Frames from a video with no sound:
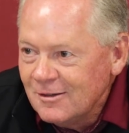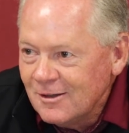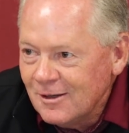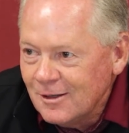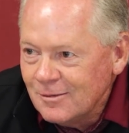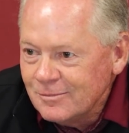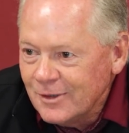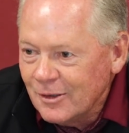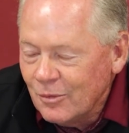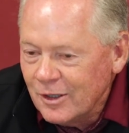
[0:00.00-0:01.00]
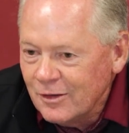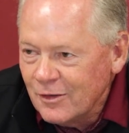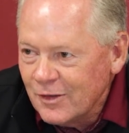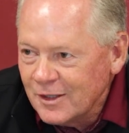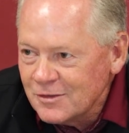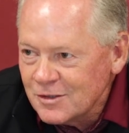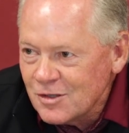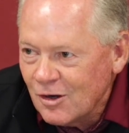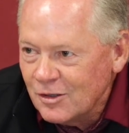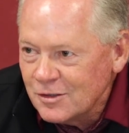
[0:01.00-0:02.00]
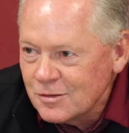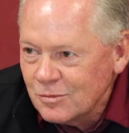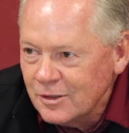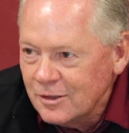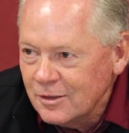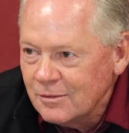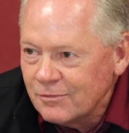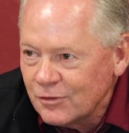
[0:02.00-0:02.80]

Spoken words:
You know, one of the things that's hardest when you